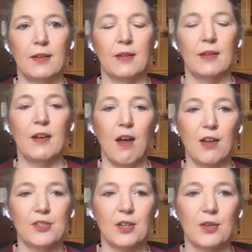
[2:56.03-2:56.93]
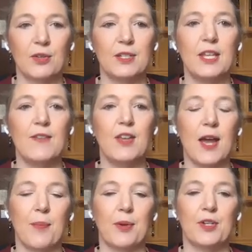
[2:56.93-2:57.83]
And also, the TV
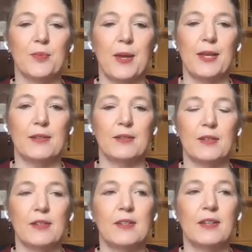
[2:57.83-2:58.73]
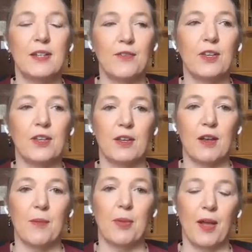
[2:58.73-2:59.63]
operator space is significantly
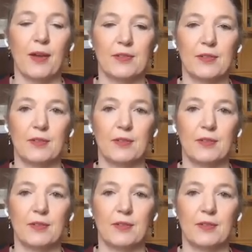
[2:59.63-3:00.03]
complex.